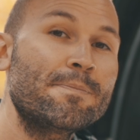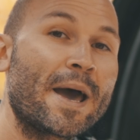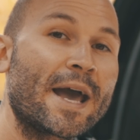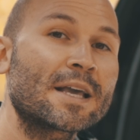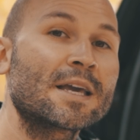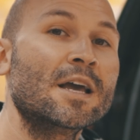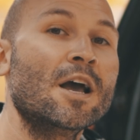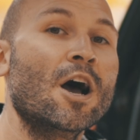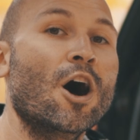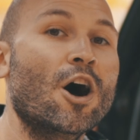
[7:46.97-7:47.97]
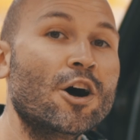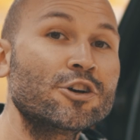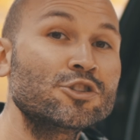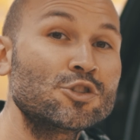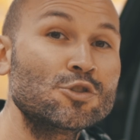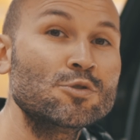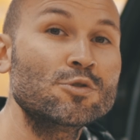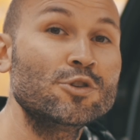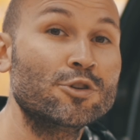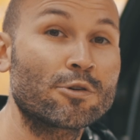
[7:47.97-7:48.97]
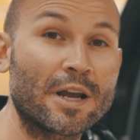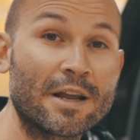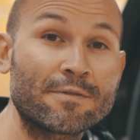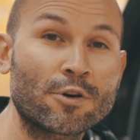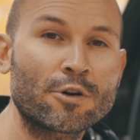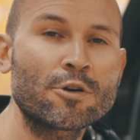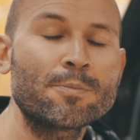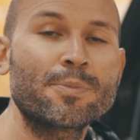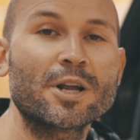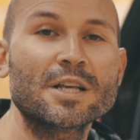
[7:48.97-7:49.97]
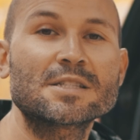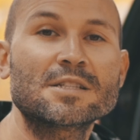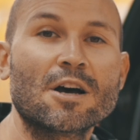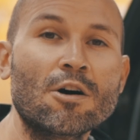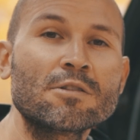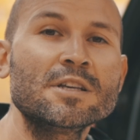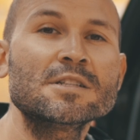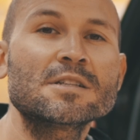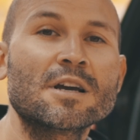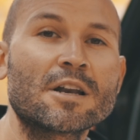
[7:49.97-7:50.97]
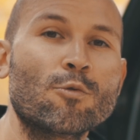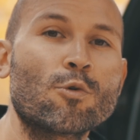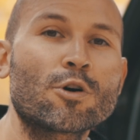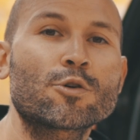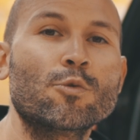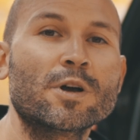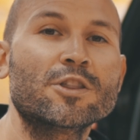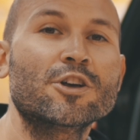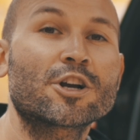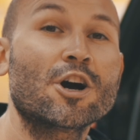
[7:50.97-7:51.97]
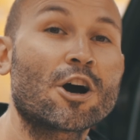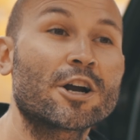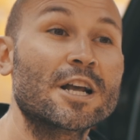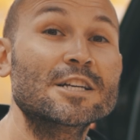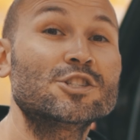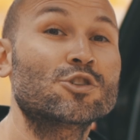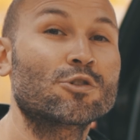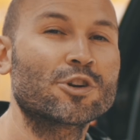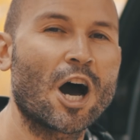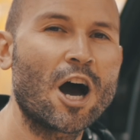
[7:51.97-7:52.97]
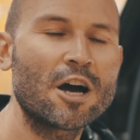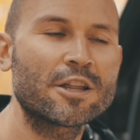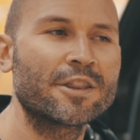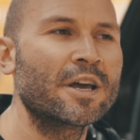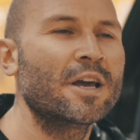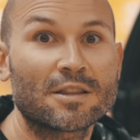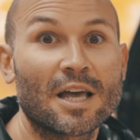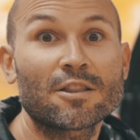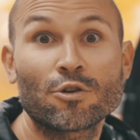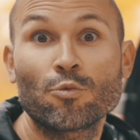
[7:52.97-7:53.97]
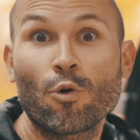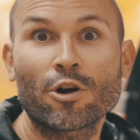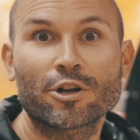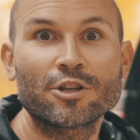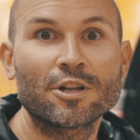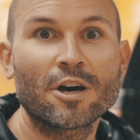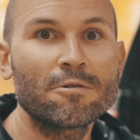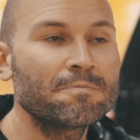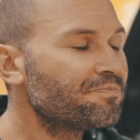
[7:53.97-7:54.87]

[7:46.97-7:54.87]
pack onto your inverter, but it's only gonna work when the car is turned on. That could work, you know,